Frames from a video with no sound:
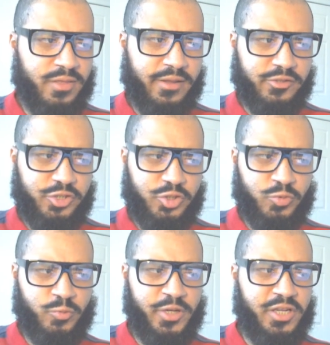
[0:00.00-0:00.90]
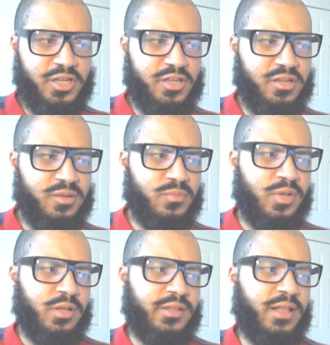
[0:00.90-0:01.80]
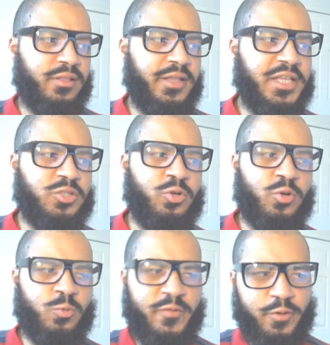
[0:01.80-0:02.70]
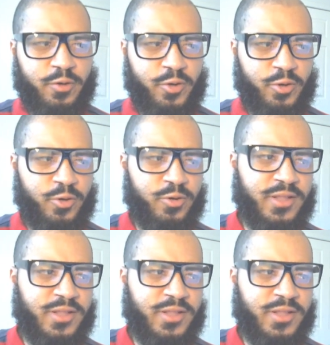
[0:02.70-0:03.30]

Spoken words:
like a stream that leads to a river,